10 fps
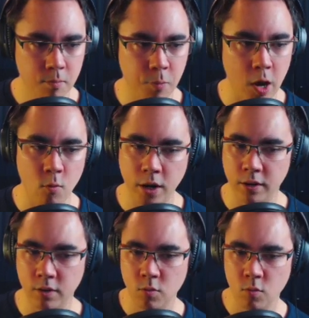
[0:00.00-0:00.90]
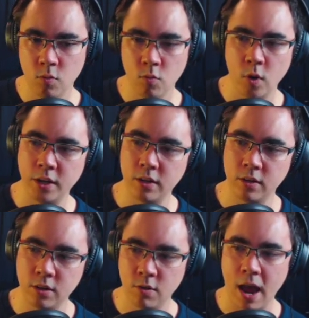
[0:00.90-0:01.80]
But
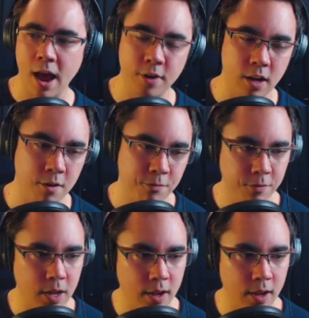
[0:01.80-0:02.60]
when you have enough